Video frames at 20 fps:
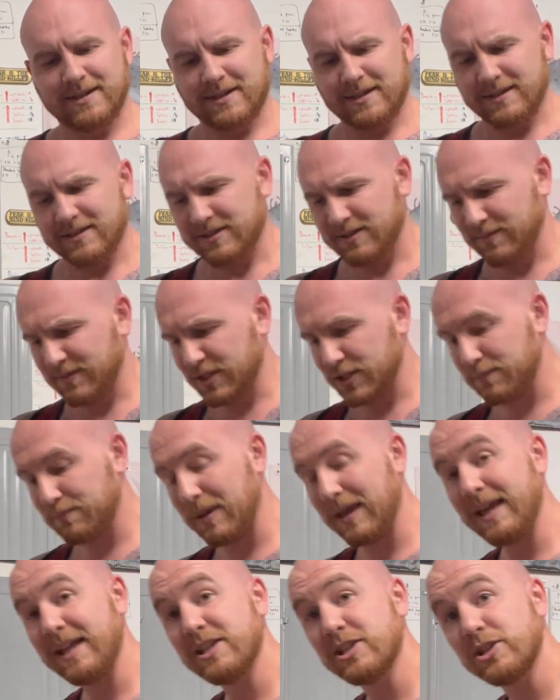some of these
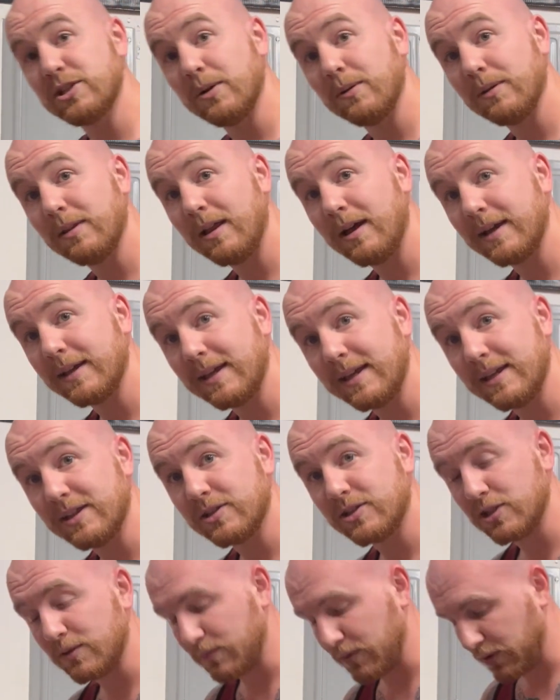pins don't lock in
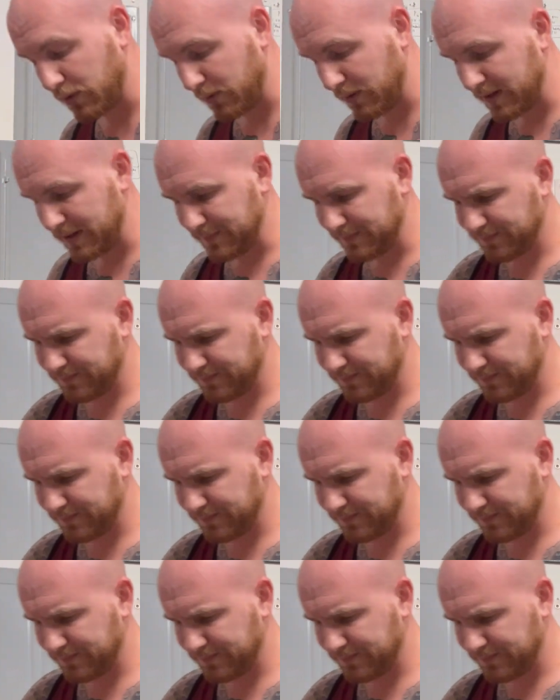super great.